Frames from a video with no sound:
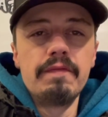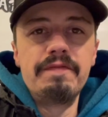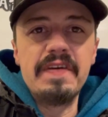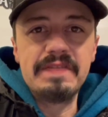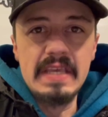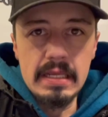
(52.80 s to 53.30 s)

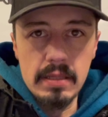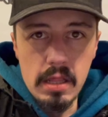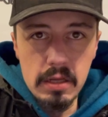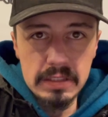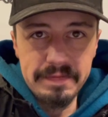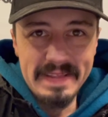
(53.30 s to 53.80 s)

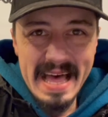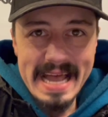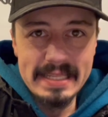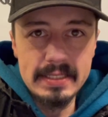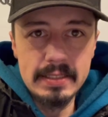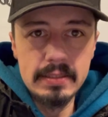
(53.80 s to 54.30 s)
$15
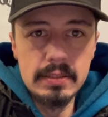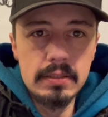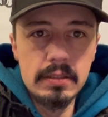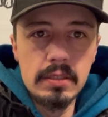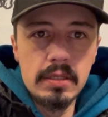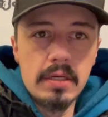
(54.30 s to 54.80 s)
flat,
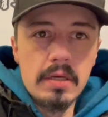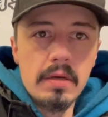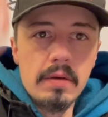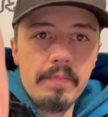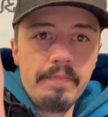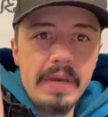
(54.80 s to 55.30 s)

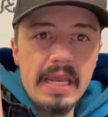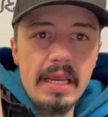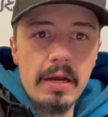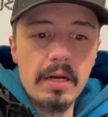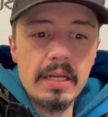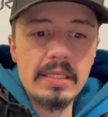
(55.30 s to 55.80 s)
pinned
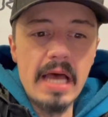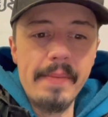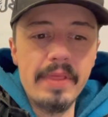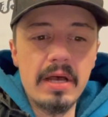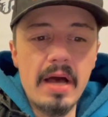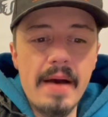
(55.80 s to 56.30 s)
here in the top of
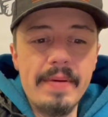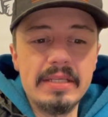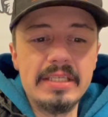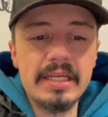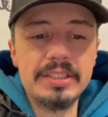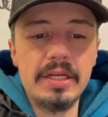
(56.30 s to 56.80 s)
the comment
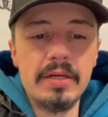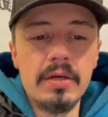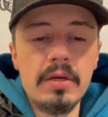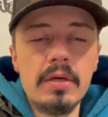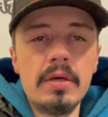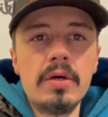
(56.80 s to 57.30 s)
section.
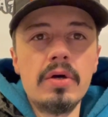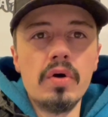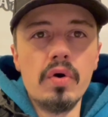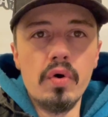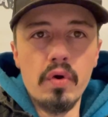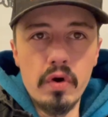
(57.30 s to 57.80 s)

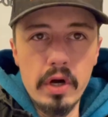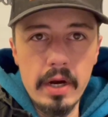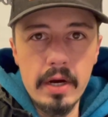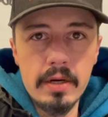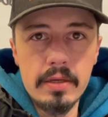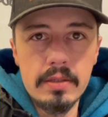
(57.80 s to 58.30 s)

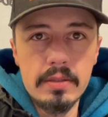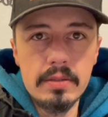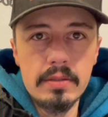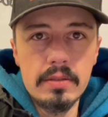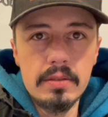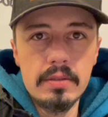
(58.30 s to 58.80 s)
Or
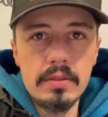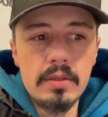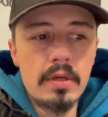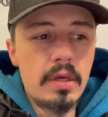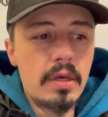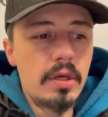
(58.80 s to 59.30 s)

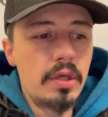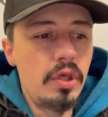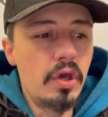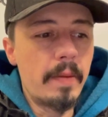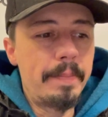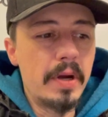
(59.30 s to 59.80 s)

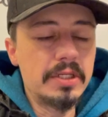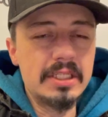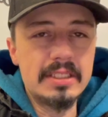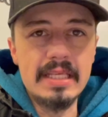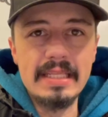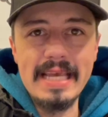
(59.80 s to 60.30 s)
you can
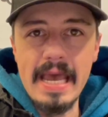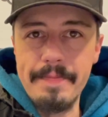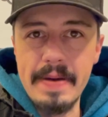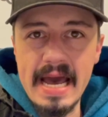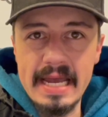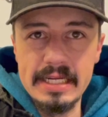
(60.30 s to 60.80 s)
purchase the day
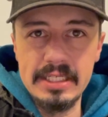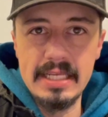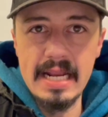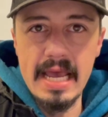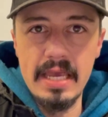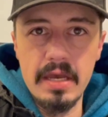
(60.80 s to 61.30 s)
package
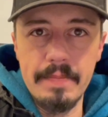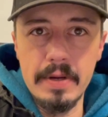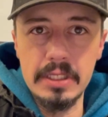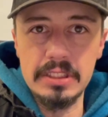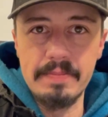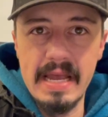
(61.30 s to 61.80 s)
today. You can
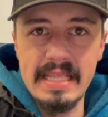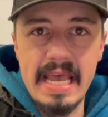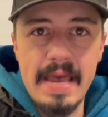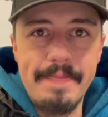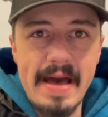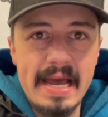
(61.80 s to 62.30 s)
purchase my
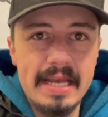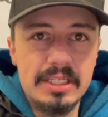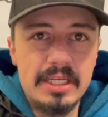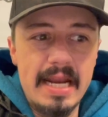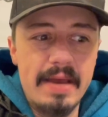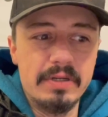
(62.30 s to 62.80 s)
day
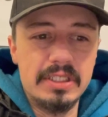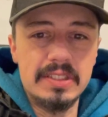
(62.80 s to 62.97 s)
package today, which is